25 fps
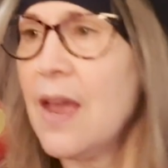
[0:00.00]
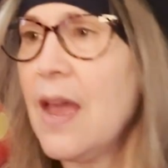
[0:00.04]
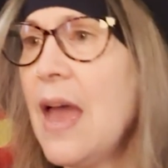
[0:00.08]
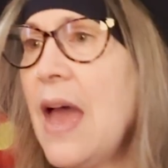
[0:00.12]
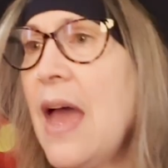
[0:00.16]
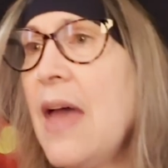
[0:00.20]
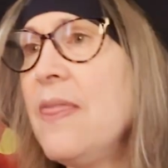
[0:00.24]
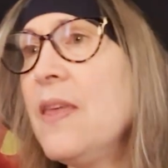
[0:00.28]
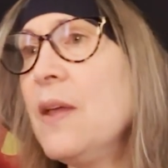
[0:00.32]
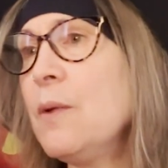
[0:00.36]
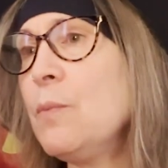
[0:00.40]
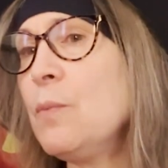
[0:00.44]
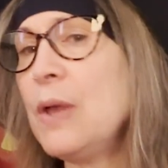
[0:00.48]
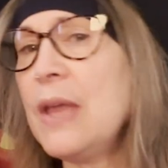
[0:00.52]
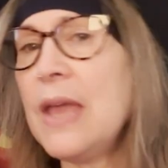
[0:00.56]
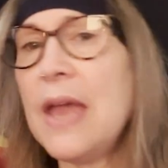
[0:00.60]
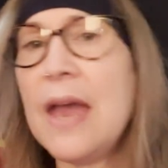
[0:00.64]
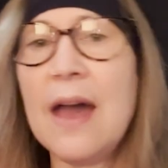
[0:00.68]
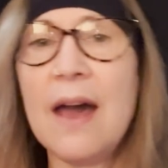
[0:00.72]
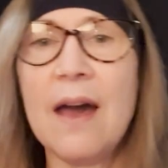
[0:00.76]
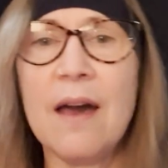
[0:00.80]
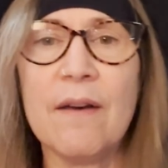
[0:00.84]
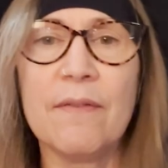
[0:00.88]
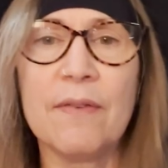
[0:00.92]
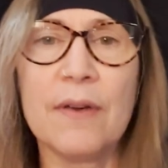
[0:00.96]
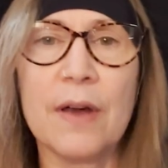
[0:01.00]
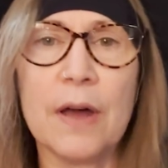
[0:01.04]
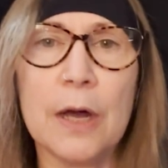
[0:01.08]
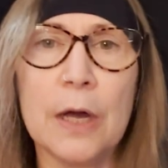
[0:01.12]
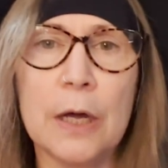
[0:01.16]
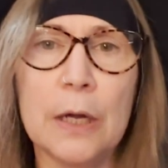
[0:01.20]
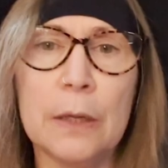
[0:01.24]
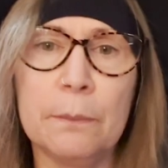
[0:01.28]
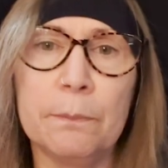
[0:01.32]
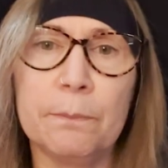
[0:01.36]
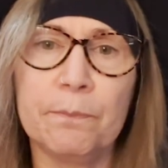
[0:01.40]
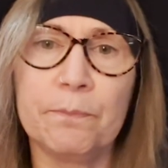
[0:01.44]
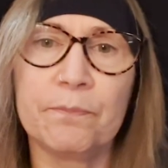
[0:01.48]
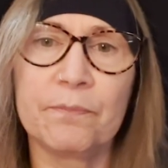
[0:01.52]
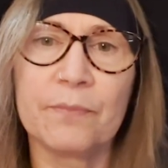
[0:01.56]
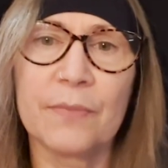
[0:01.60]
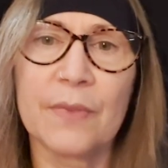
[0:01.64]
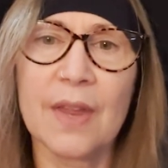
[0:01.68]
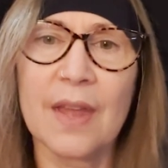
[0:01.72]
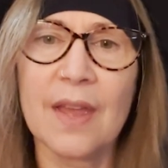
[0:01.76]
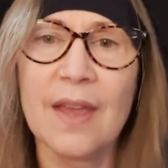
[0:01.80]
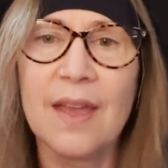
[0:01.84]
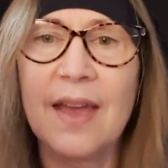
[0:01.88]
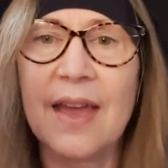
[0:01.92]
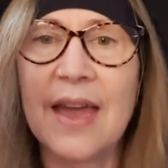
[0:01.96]
And then we have
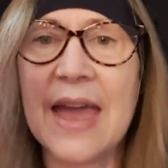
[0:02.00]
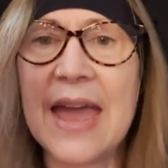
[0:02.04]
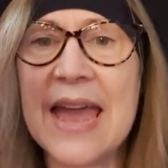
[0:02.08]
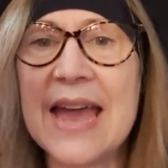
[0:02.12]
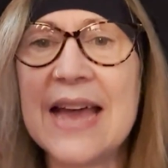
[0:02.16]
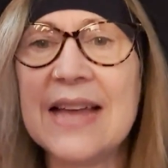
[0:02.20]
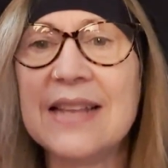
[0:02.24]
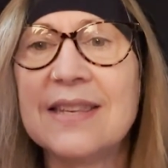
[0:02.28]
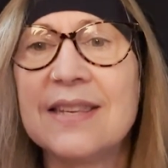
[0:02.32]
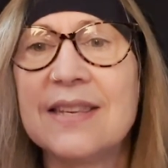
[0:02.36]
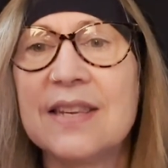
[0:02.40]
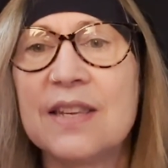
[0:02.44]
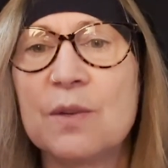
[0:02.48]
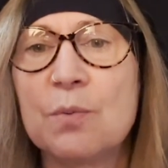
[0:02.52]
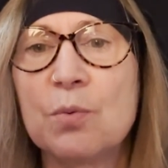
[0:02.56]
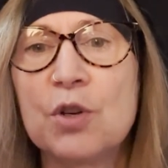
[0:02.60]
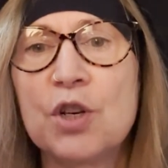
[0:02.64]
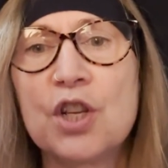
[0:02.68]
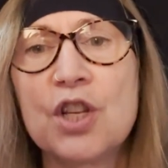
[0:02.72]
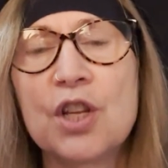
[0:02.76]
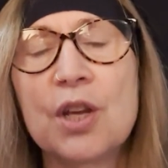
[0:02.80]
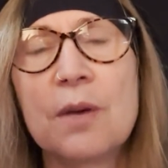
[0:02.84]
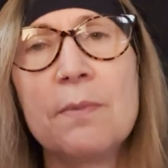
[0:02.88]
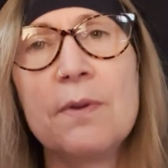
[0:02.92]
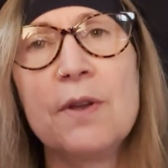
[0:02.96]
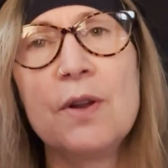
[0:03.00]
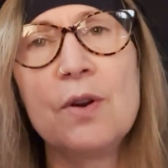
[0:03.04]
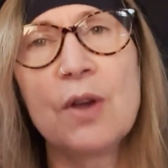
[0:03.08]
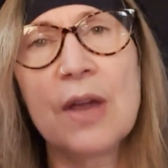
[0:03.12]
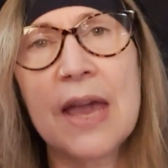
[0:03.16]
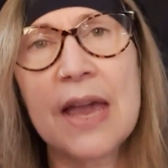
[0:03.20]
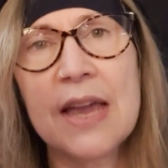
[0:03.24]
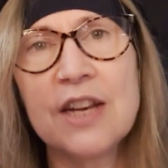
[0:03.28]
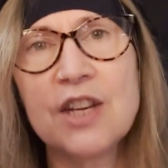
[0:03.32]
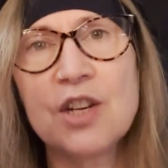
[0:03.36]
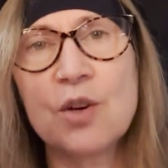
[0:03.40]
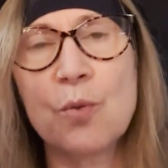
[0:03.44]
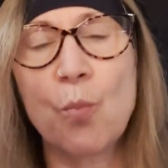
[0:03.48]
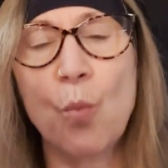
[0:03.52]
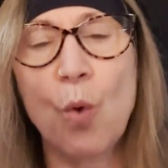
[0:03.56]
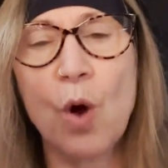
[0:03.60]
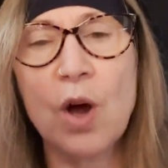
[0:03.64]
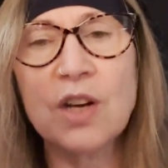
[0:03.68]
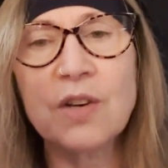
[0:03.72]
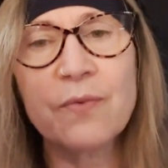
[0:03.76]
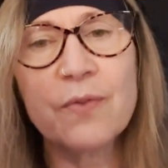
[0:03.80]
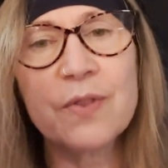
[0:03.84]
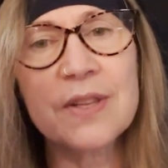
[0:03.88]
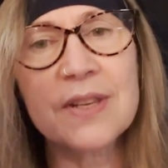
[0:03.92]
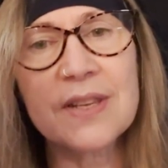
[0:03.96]
ANSYS, which is communication.
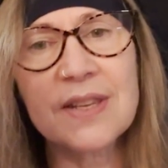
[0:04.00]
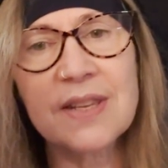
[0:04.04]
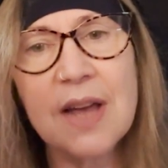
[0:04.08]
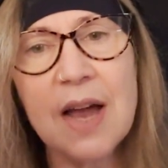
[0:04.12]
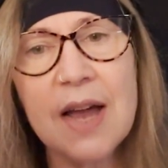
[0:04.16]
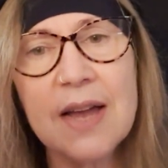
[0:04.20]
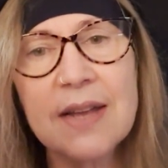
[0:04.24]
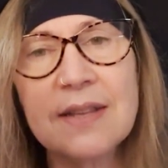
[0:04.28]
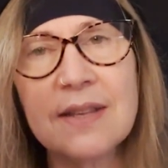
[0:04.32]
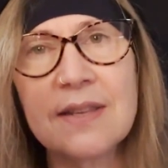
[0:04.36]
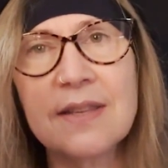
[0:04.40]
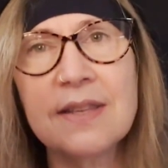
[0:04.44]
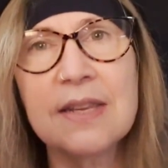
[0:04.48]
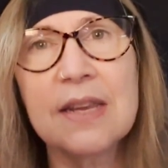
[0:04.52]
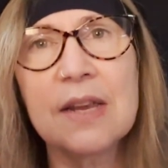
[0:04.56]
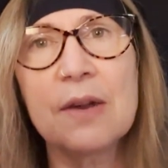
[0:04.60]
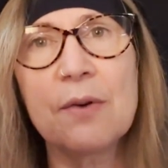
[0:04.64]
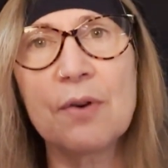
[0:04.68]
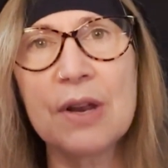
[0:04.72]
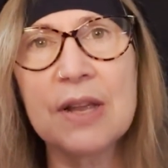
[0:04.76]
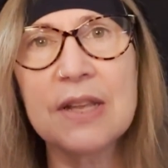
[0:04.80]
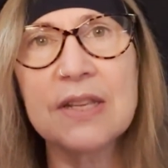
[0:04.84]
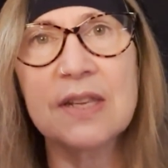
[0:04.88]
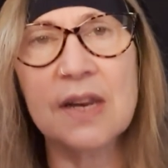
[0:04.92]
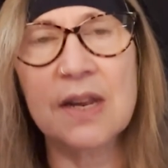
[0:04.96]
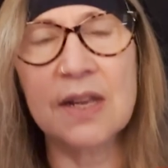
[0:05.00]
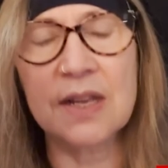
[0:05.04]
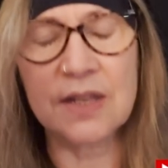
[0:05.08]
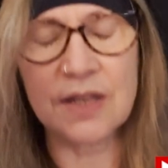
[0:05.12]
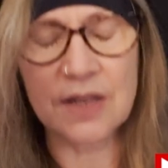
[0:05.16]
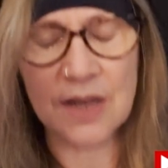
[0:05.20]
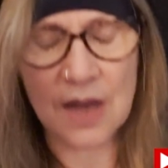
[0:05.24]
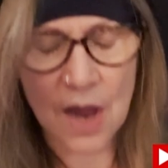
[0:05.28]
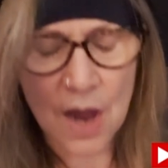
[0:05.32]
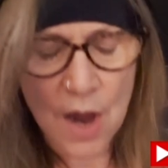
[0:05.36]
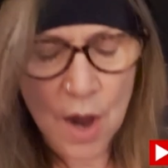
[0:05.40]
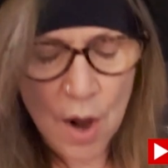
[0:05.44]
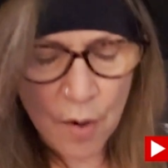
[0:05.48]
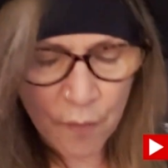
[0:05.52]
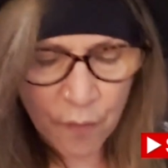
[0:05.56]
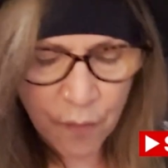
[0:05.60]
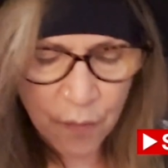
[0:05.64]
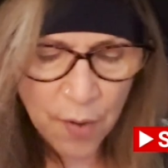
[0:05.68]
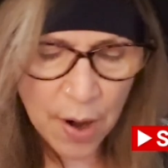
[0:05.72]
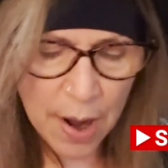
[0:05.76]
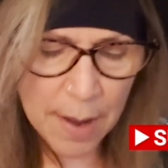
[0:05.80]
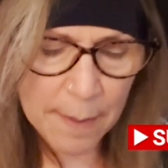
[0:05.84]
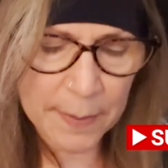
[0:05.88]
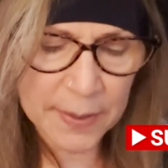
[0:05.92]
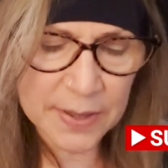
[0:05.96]
Watch for the signs and synchronicities
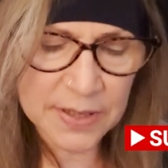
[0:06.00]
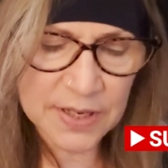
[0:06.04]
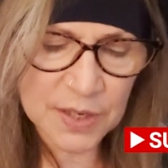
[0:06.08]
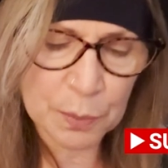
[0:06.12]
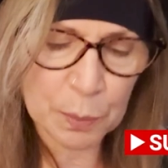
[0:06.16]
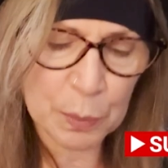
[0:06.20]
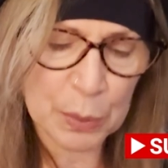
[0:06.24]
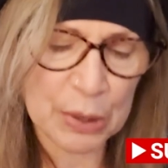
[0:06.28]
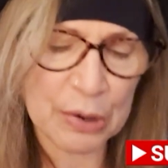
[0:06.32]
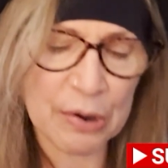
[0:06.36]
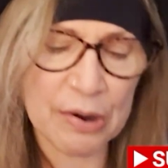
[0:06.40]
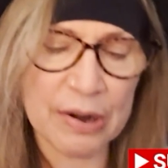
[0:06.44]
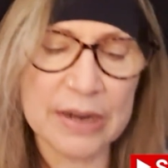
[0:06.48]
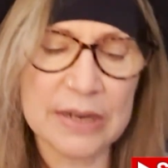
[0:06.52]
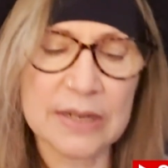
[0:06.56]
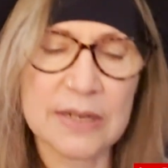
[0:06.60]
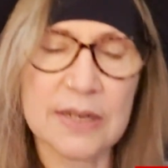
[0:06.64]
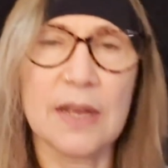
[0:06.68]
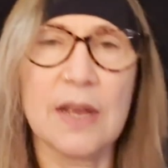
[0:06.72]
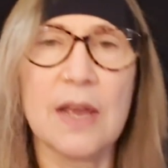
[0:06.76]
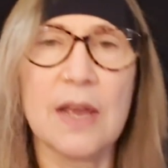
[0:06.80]
from Spirit.